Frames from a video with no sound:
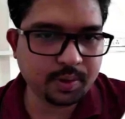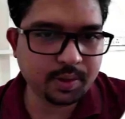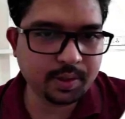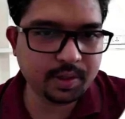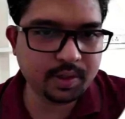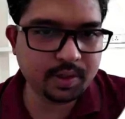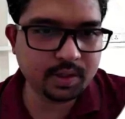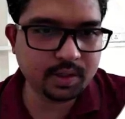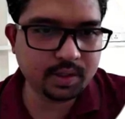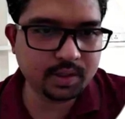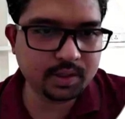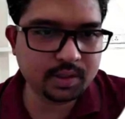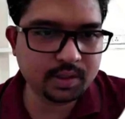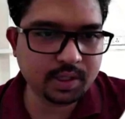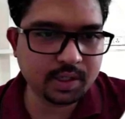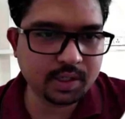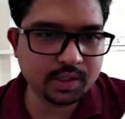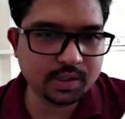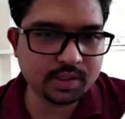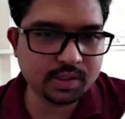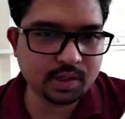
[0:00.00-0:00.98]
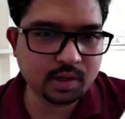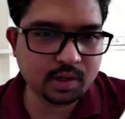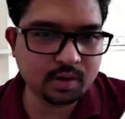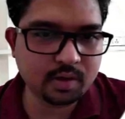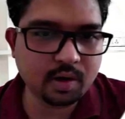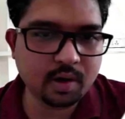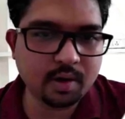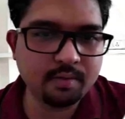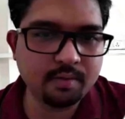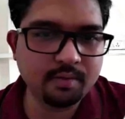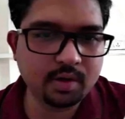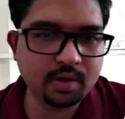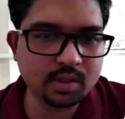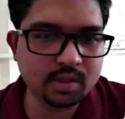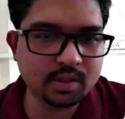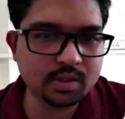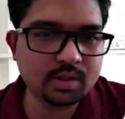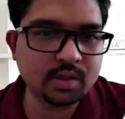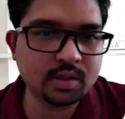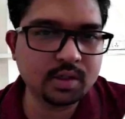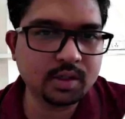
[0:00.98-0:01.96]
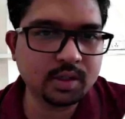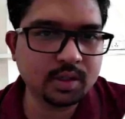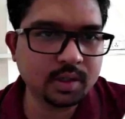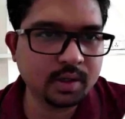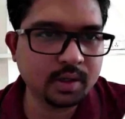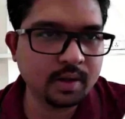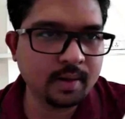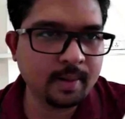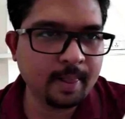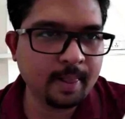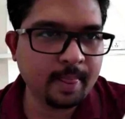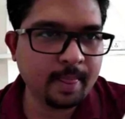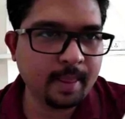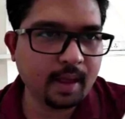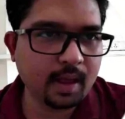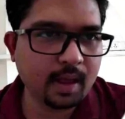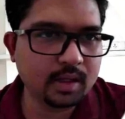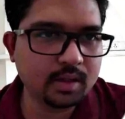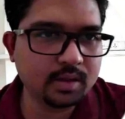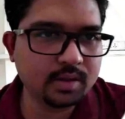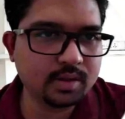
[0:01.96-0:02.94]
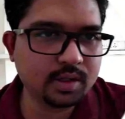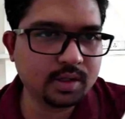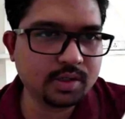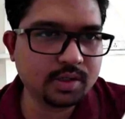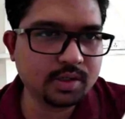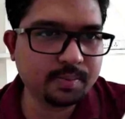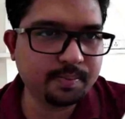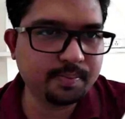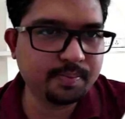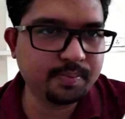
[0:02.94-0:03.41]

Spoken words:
So here things are converged, and